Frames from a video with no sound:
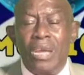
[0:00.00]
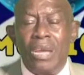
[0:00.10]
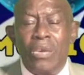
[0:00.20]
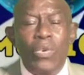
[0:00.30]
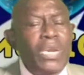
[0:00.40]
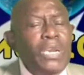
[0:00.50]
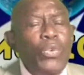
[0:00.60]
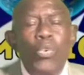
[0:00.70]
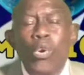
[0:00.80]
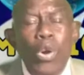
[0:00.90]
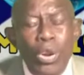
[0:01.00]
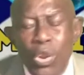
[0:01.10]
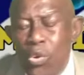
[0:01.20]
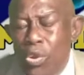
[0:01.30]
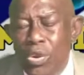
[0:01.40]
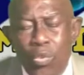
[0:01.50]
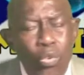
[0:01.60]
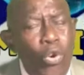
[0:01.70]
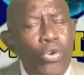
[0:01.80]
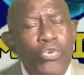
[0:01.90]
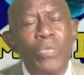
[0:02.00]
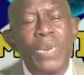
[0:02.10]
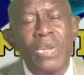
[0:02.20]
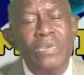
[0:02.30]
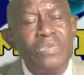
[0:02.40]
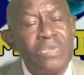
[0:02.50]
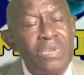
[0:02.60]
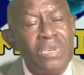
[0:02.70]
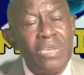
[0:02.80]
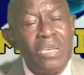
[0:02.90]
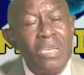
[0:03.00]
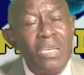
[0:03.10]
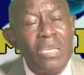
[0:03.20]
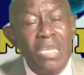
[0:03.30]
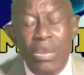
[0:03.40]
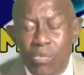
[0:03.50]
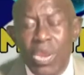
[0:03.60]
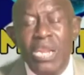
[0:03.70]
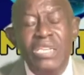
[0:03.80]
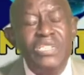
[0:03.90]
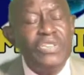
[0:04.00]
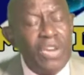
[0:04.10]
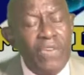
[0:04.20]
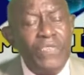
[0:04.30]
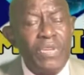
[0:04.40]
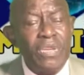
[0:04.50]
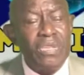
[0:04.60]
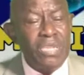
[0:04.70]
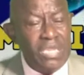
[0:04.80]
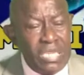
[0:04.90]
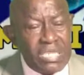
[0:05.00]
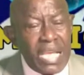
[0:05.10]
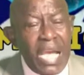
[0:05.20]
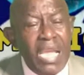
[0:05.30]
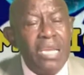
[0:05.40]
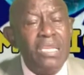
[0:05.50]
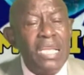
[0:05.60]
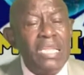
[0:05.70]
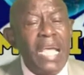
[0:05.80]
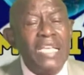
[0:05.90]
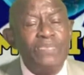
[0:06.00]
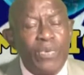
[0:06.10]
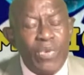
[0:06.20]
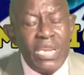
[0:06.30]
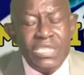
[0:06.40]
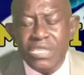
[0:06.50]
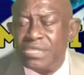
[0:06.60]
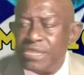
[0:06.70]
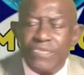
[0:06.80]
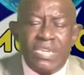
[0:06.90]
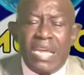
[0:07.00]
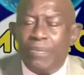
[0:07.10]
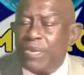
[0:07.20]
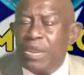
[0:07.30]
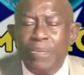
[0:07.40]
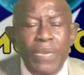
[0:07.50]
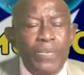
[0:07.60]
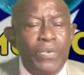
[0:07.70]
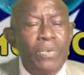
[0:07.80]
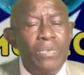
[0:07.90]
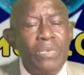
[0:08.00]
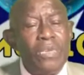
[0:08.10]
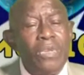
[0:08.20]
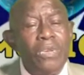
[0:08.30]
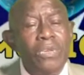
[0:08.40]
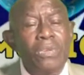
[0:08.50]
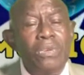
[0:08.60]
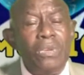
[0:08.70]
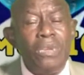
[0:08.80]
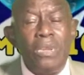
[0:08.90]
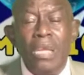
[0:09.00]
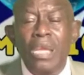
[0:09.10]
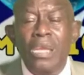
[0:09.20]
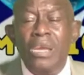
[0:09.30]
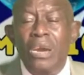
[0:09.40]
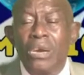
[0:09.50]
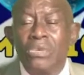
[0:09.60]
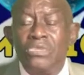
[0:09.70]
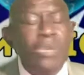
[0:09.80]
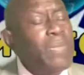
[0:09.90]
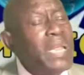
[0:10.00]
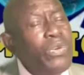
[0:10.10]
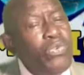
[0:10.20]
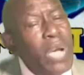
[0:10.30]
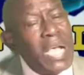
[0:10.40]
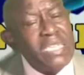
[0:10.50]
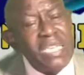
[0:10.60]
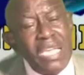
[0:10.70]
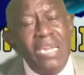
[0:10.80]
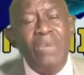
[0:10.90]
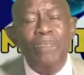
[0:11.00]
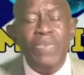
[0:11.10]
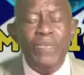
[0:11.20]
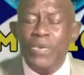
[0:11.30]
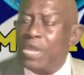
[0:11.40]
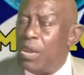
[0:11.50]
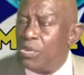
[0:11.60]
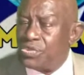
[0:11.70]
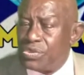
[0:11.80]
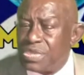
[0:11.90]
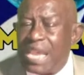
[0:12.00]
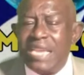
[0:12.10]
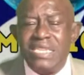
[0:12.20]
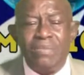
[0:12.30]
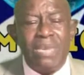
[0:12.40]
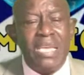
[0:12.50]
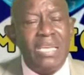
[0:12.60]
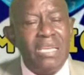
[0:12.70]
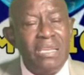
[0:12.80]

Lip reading: We're going to warlord or war criminals get ready to serve the desire and aspirations of the Liberian people. Huh? Somebody who has killed up people in our society, man,